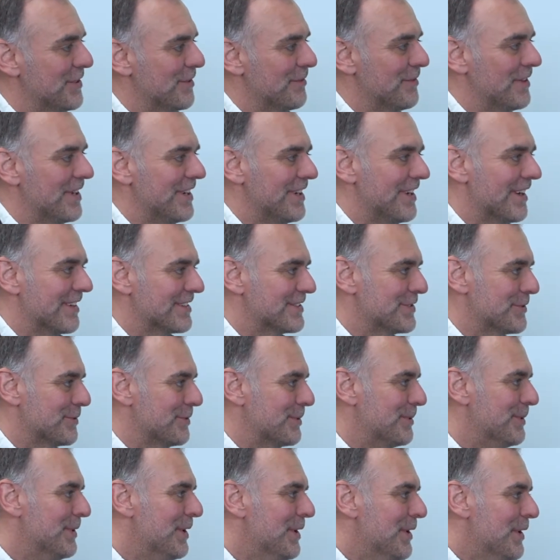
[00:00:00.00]
of the actual
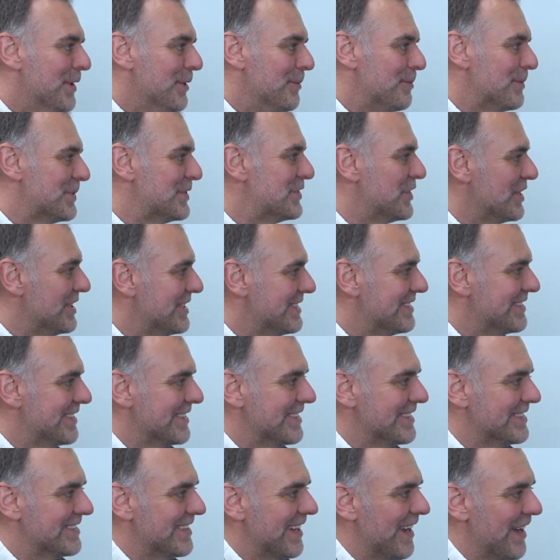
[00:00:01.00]
machines
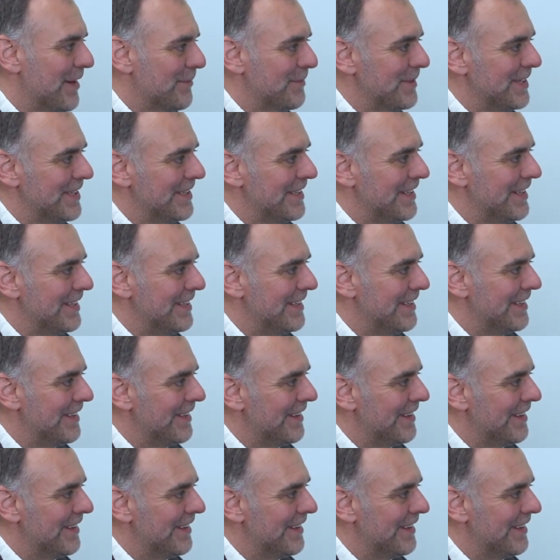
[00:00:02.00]
is happening in